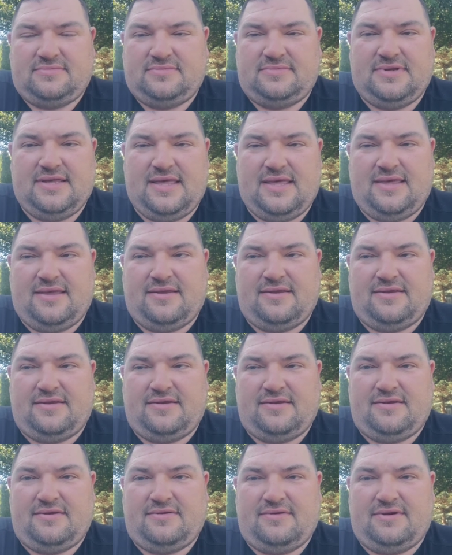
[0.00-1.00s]
and
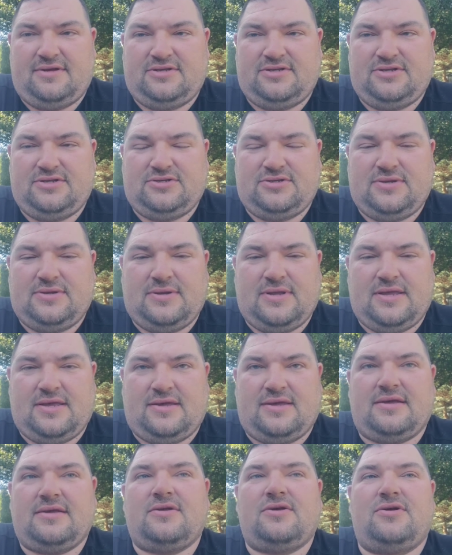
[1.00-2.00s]
it's just
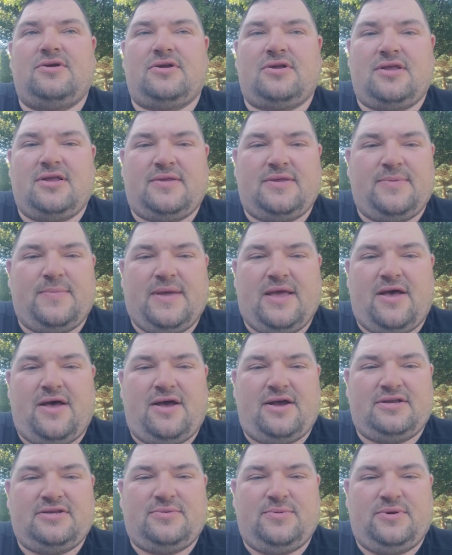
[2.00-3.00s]
hooked up to my
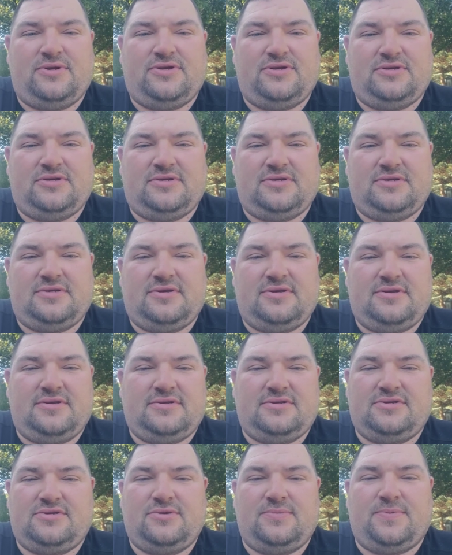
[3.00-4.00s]
aux switches,
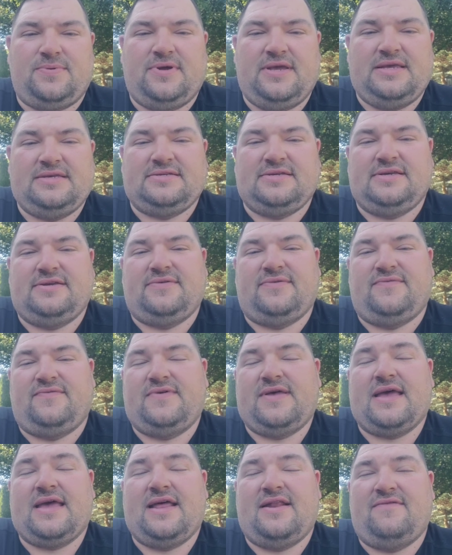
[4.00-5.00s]
super easy.
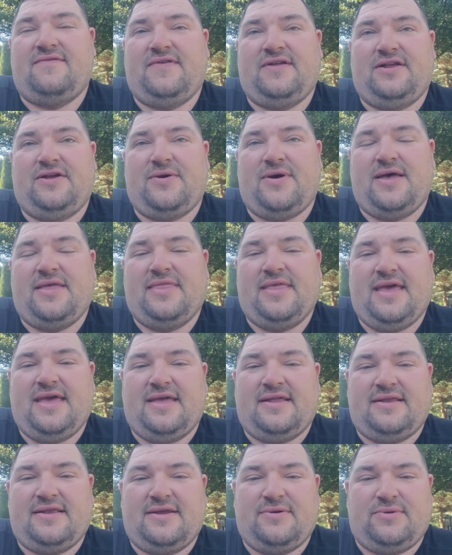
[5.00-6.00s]
I got a video on
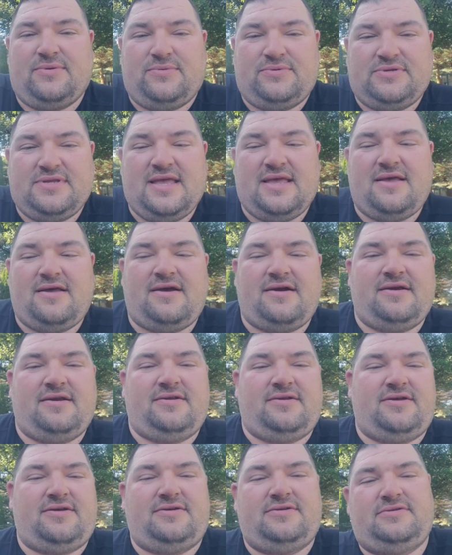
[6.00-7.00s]
that. It was not hard
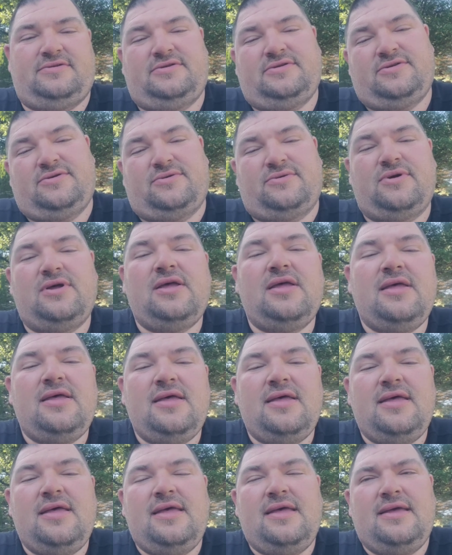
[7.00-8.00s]
at all. So,
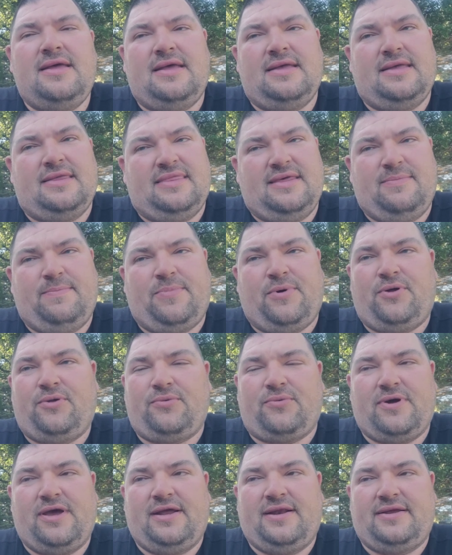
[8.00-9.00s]
and they
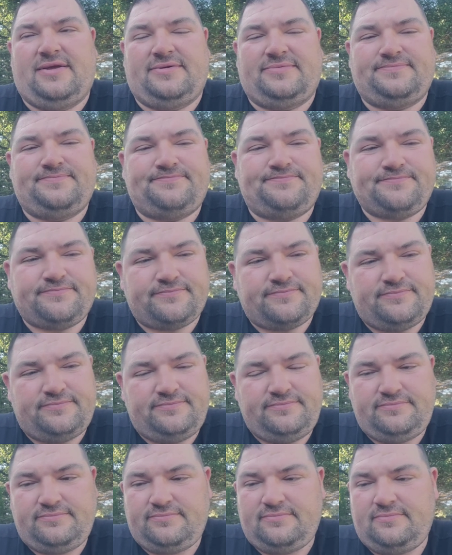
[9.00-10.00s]
bolt right in.
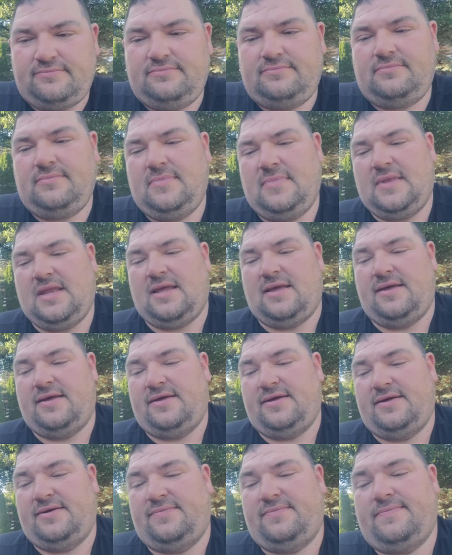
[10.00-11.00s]

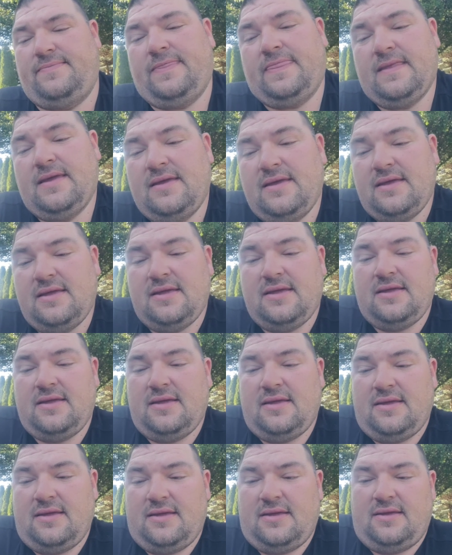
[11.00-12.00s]
The
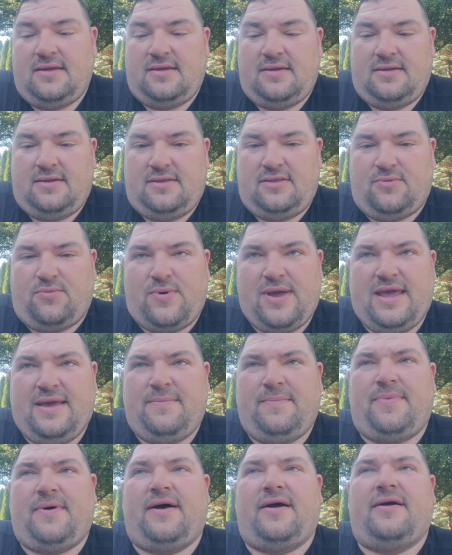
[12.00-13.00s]

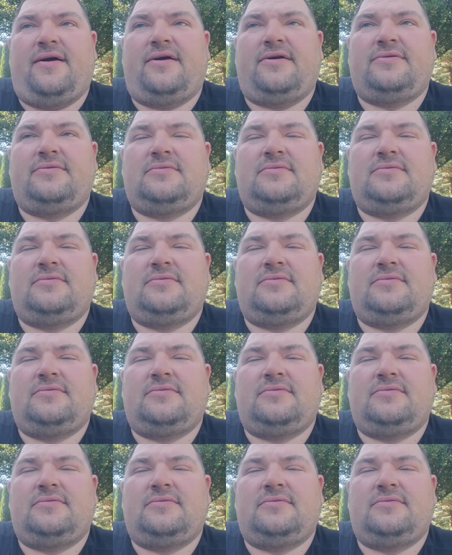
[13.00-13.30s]
ram bar,